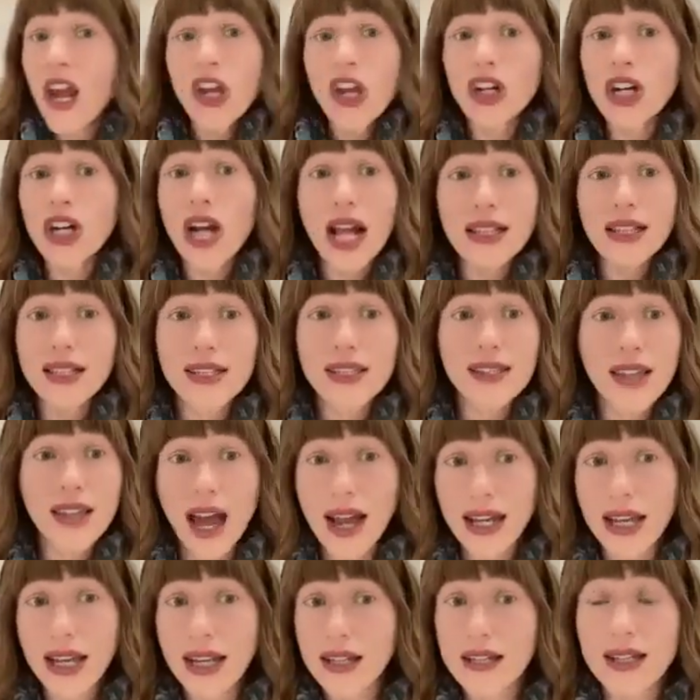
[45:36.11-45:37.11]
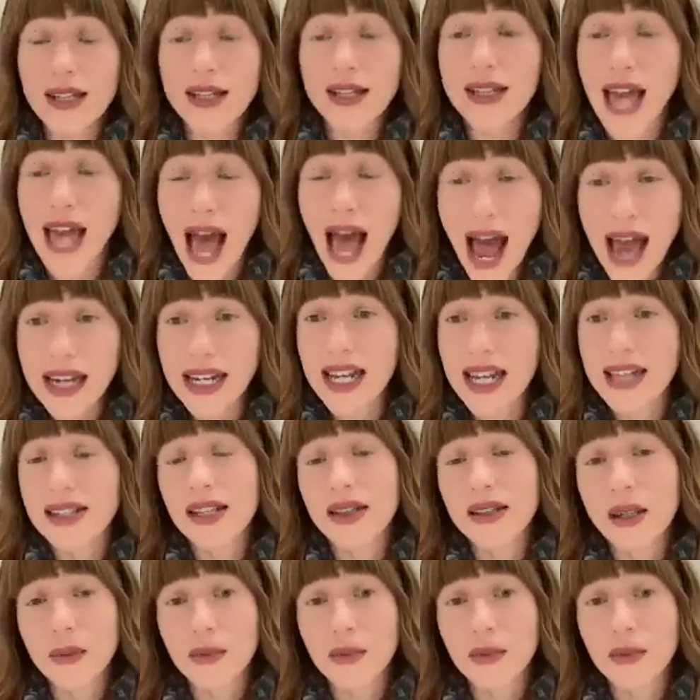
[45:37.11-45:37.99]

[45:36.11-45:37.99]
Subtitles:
You're not stuck in sadness and